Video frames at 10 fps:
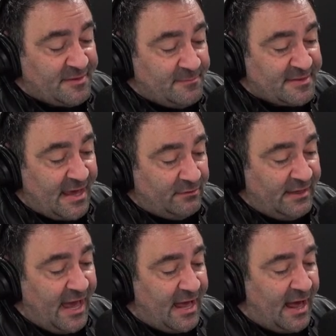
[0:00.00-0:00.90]
seem sound.
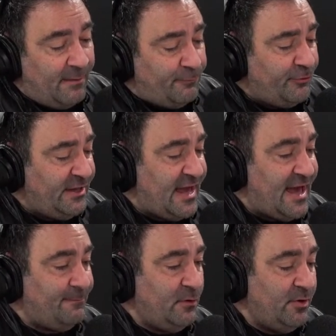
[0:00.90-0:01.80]
Yeah, I'm pretty
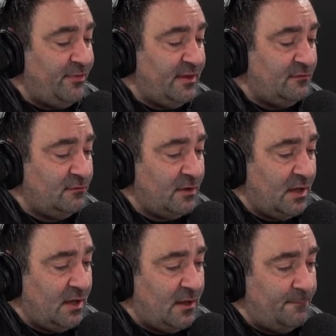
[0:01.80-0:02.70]
happy with it
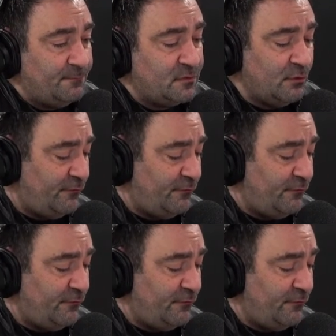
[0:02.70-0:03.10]
um, so